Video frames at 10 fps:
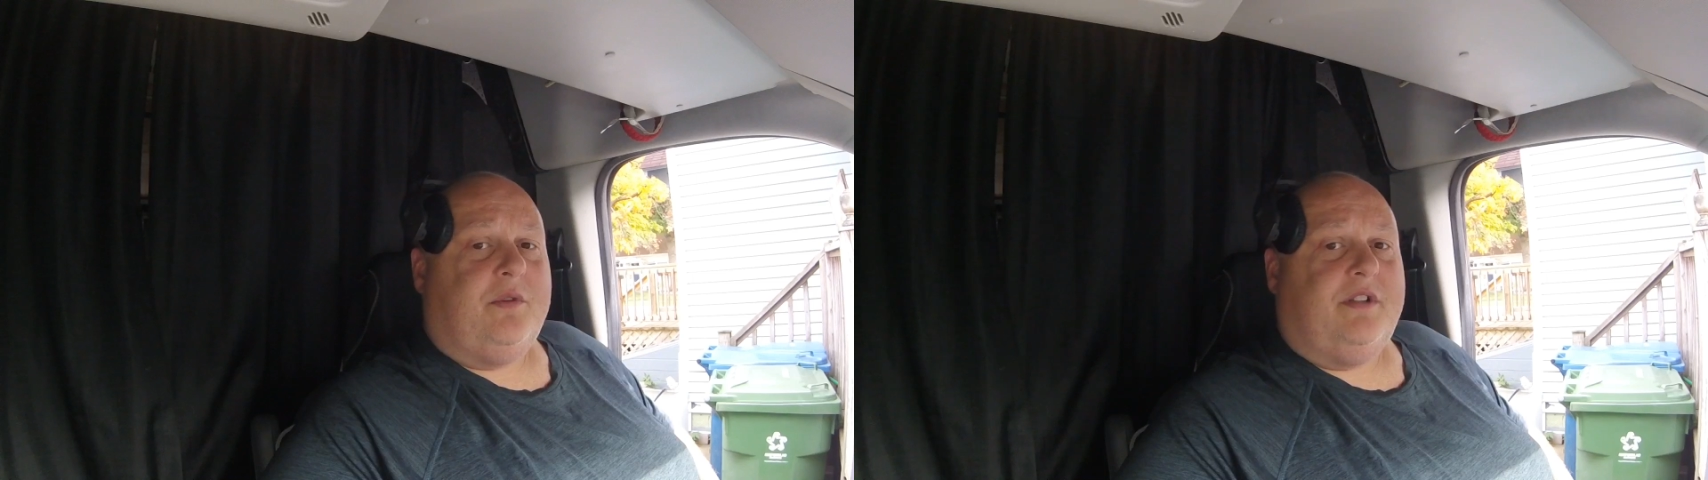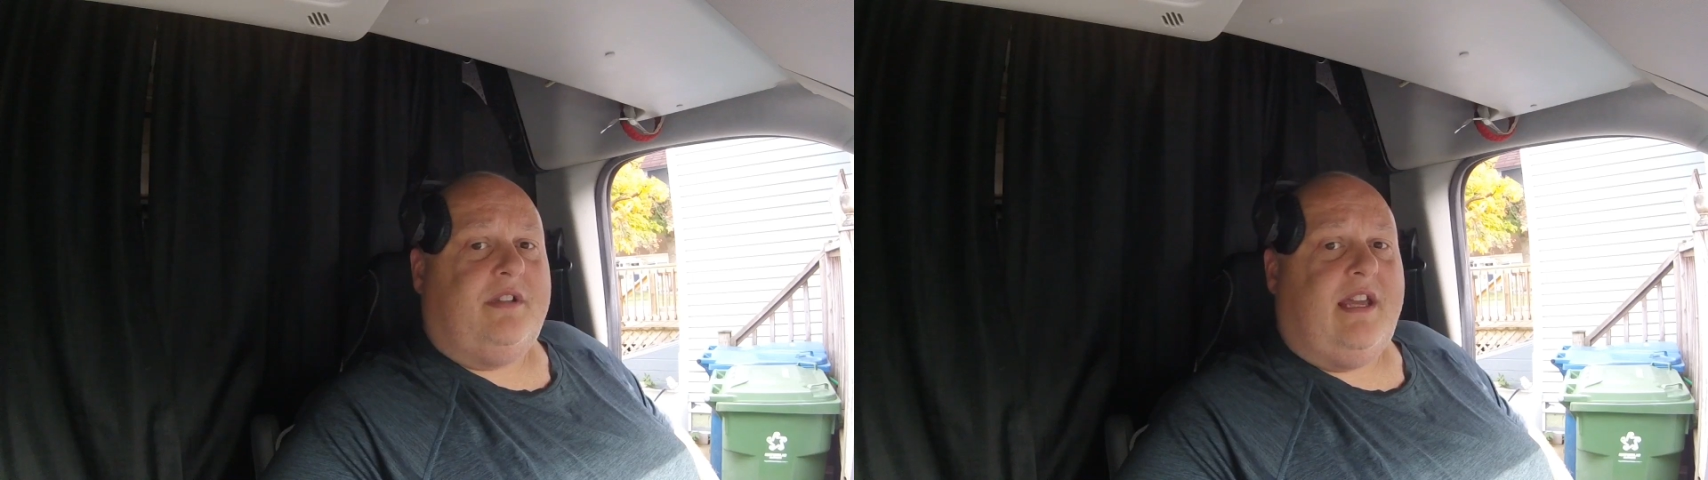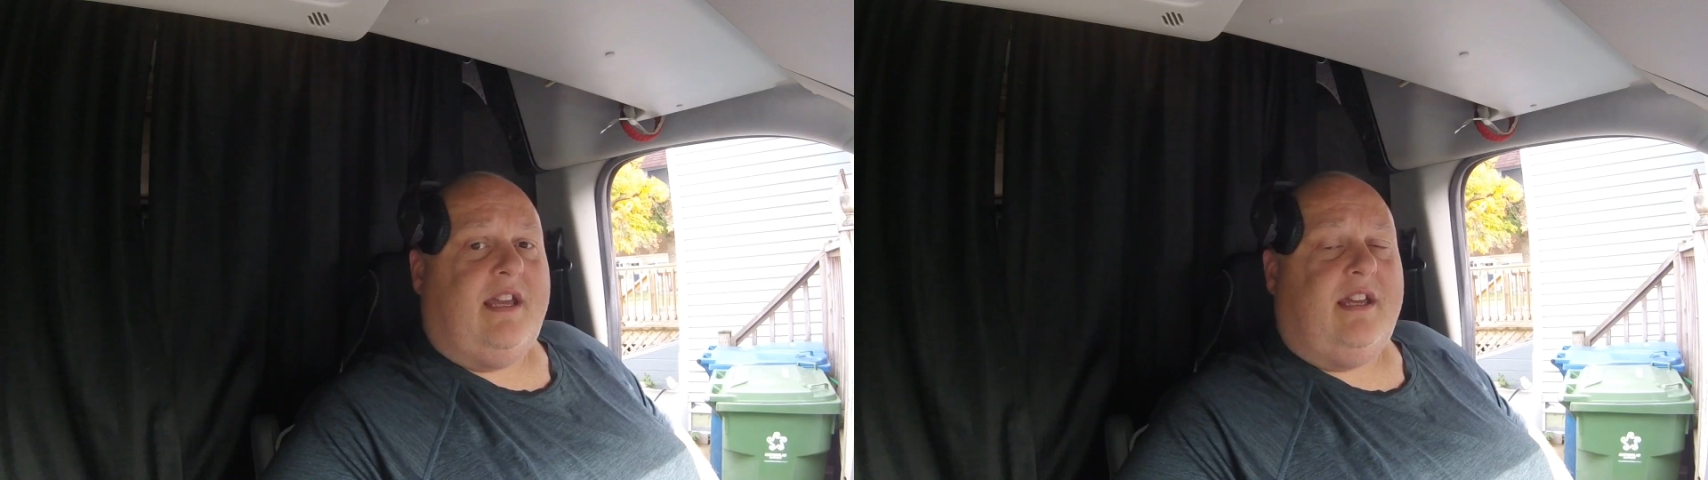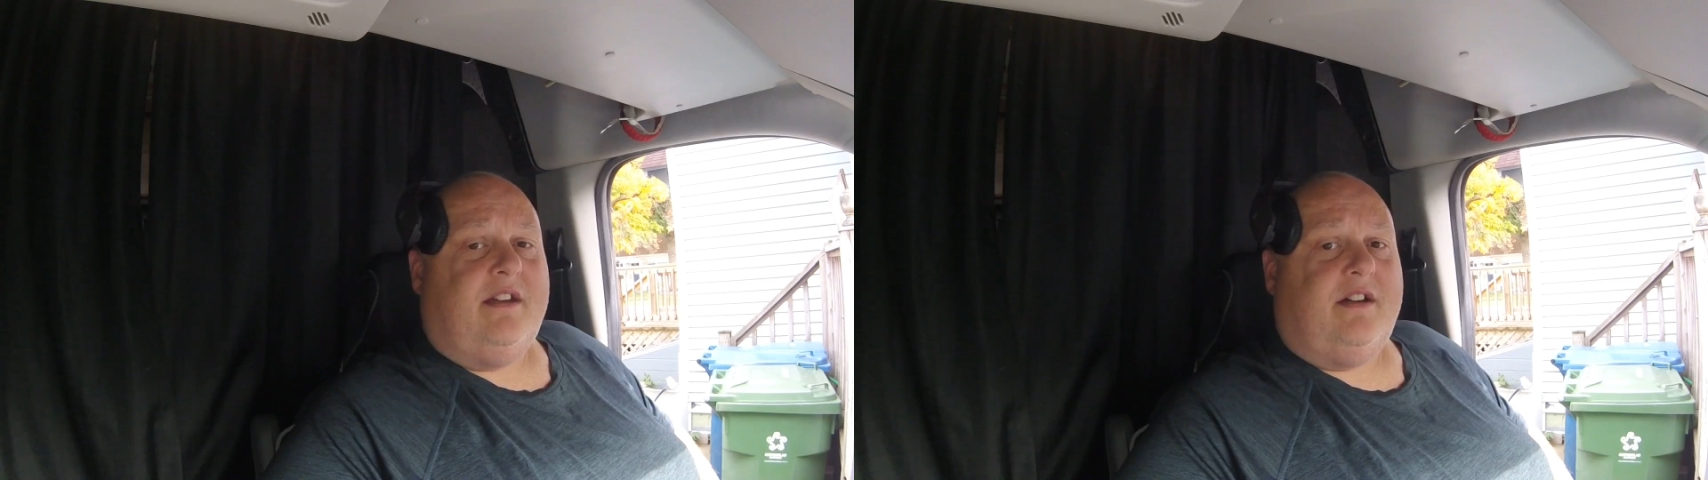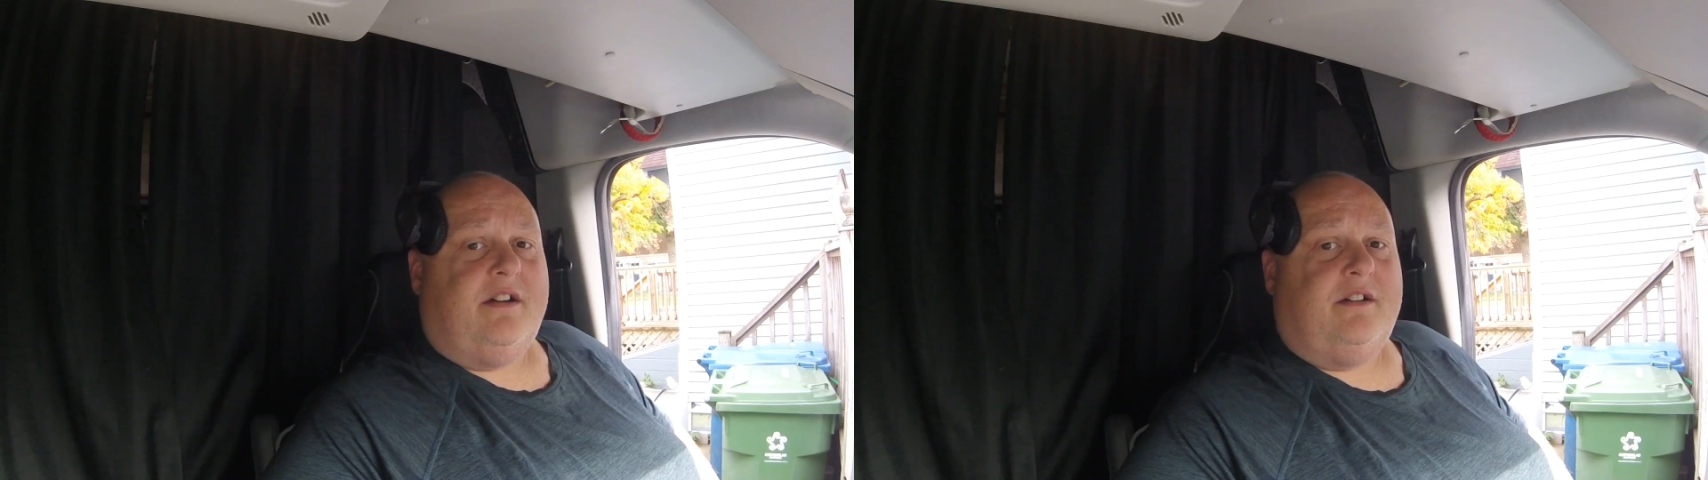was a
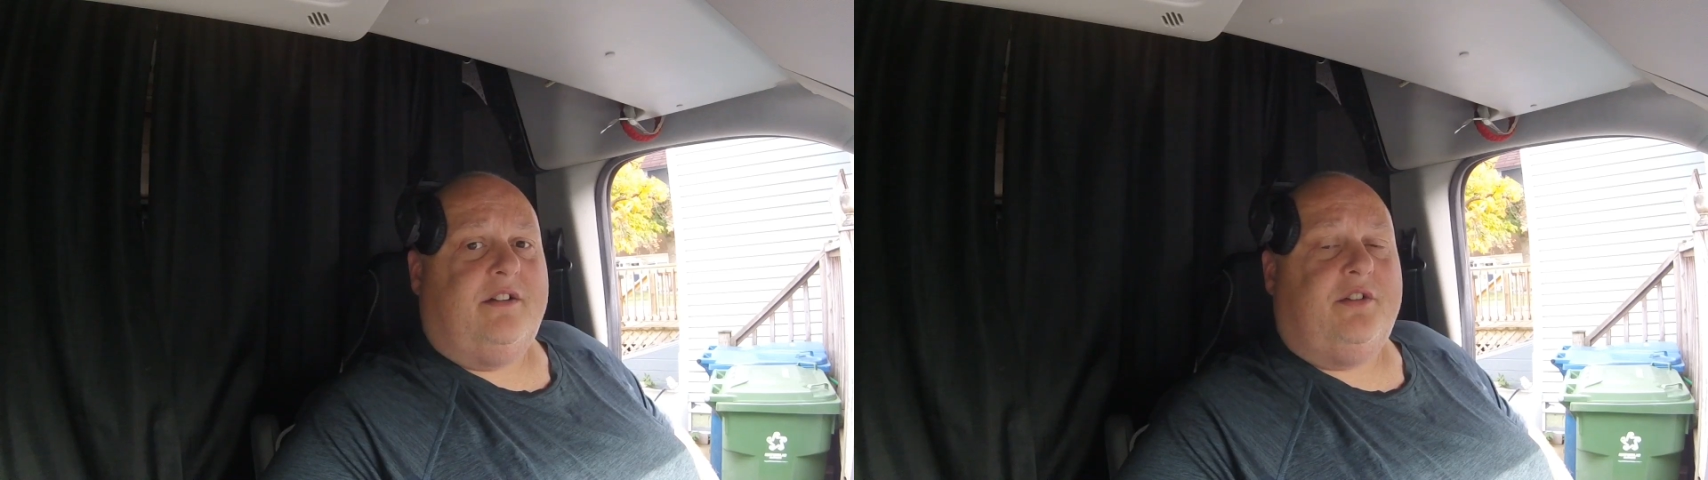uh,